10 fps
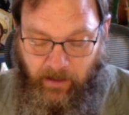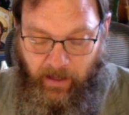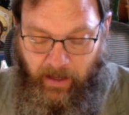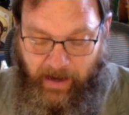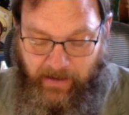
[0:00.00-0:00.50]

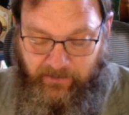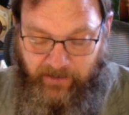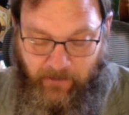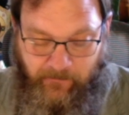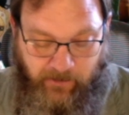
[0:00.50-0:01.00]
I
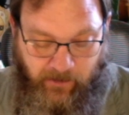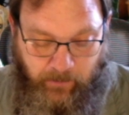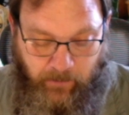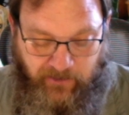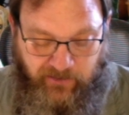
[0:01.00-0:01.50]
desire very
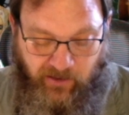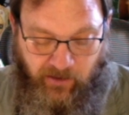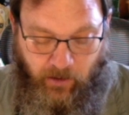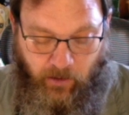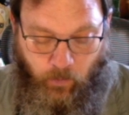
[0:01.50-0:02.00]
much to
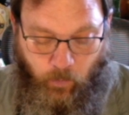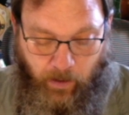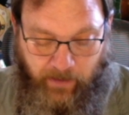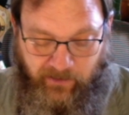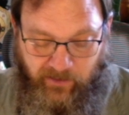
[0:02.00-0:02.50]
know
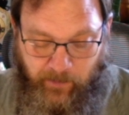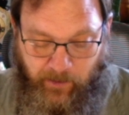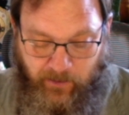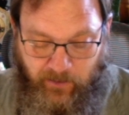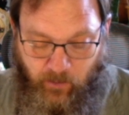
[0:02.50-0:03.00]
what the
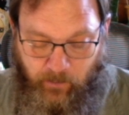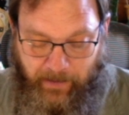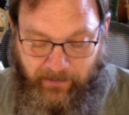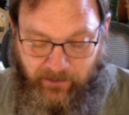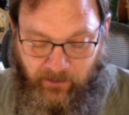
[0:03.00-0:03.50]
spiritual,
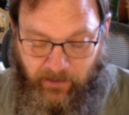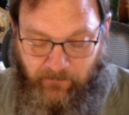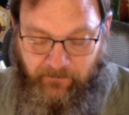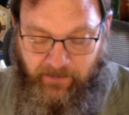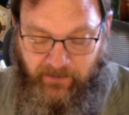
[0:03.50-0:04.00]
mental,
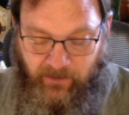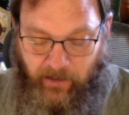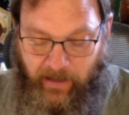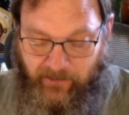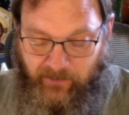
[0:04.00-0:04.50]
and physical
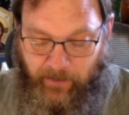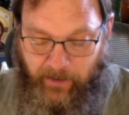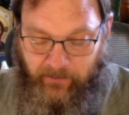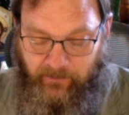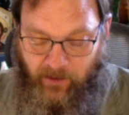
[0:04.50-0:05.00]

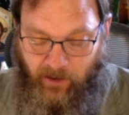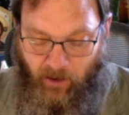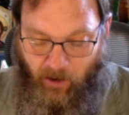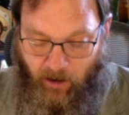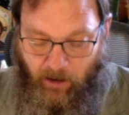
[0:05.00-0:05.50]
aspects
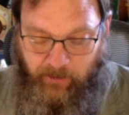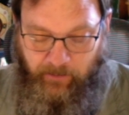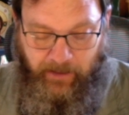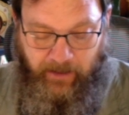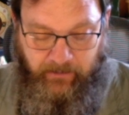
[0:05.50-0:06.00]
are in
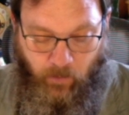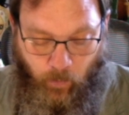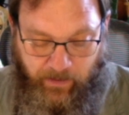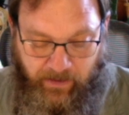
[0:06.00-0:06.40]
man, what the